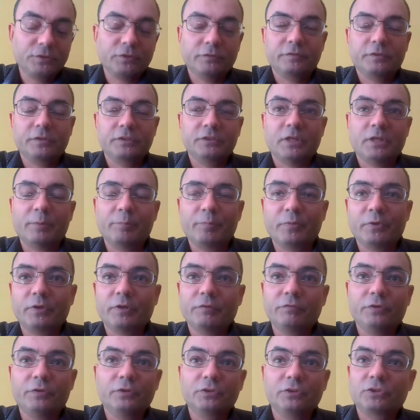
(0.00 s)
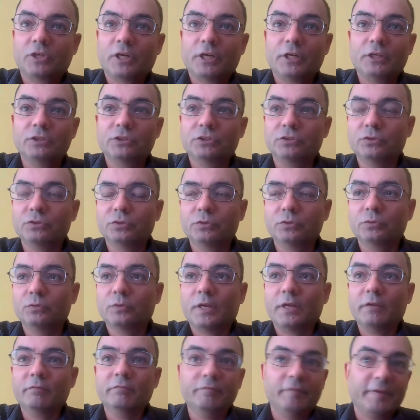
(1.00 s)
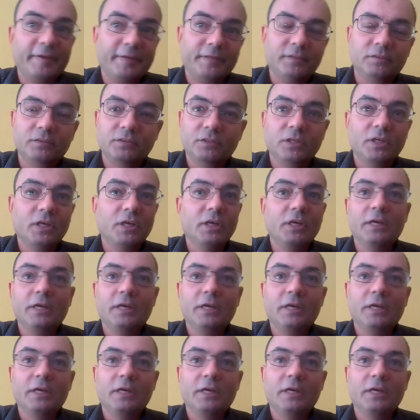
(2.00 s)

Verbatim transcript: So for example, if you're trying to do an event